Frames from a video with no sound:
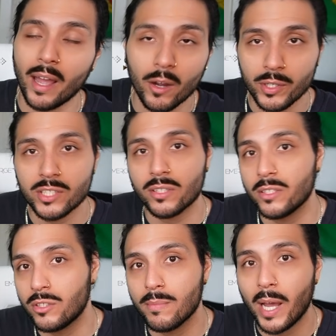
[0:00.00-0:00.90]
how he
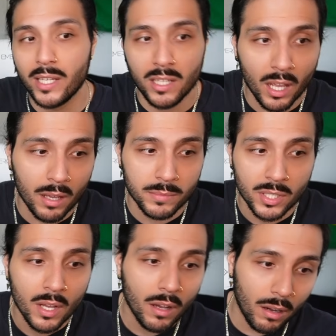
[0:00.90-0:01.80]
slid to my DMs,
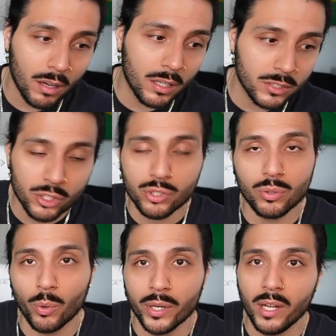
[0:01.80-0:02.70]
the
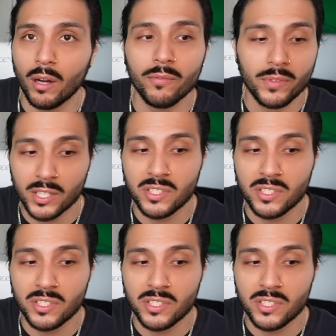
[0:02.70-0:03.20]
story of this